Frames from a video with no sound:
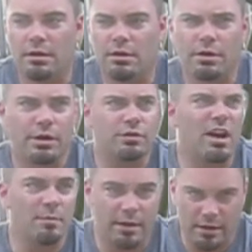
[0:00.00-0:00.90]
you're going to
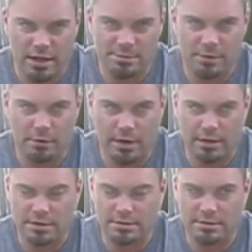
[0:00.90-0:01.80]
drive me to the hospital, right?
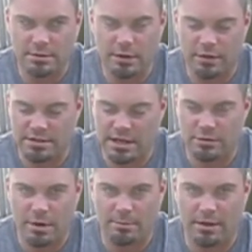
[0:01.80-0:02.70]
Because, this
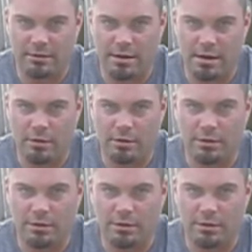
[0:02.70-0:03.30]
hand's wrapped in a towel.